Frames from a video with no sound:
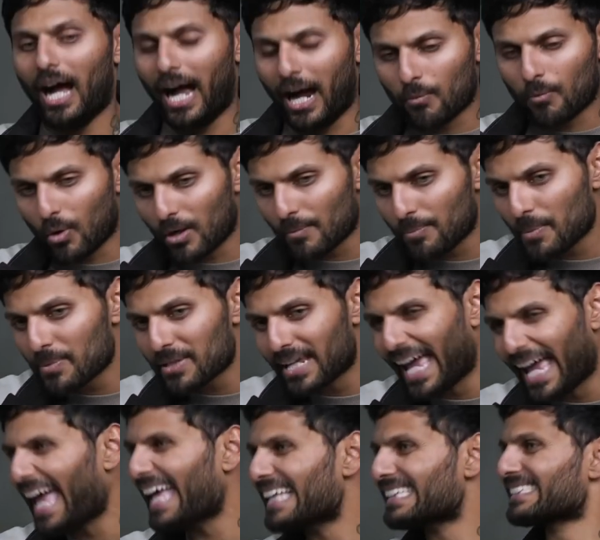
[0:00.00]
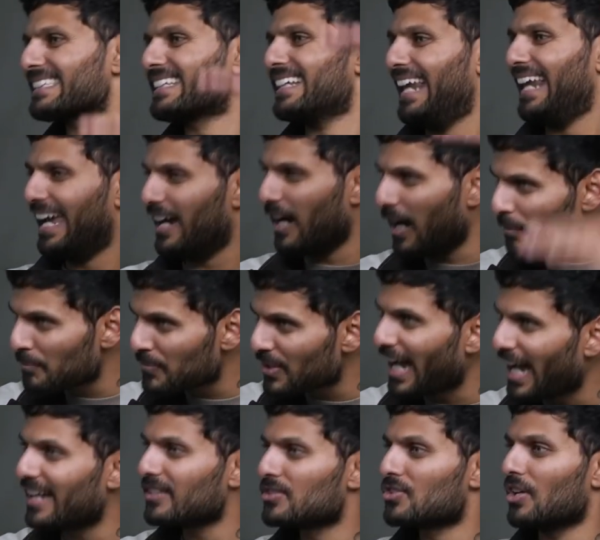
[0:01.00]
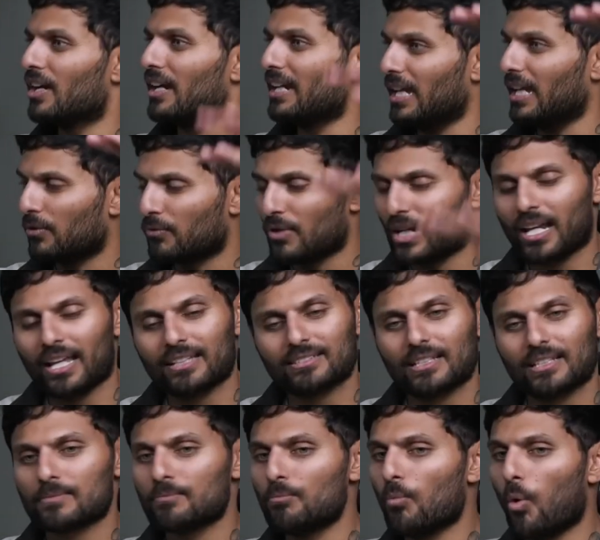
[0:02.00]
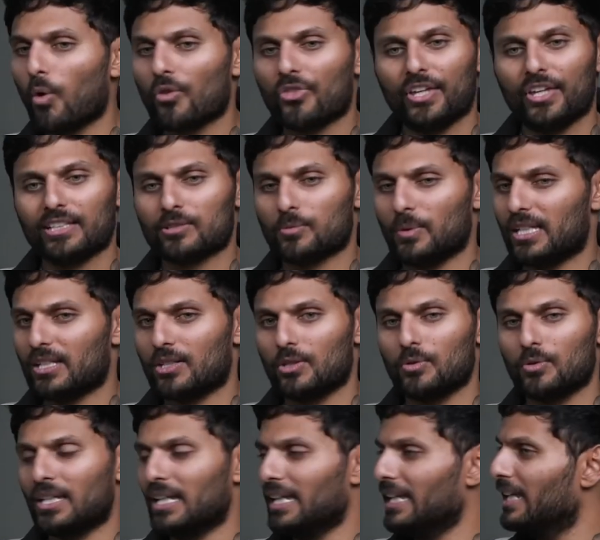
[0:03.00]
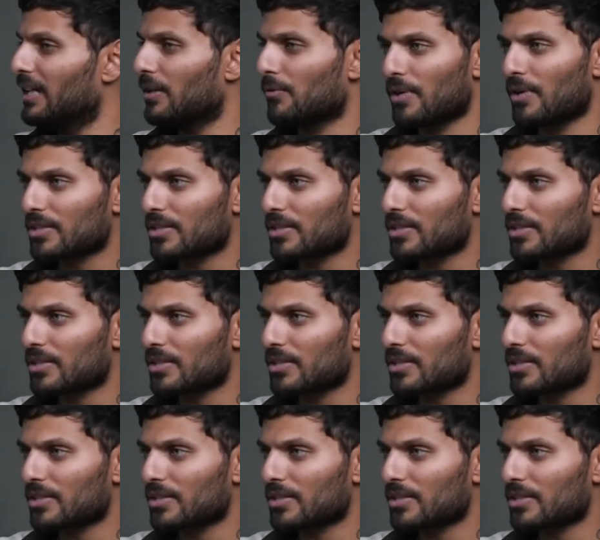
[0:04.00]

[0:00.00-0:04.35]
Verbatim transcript: I want people to escalate up that journey and realize there's more things we can do than eat at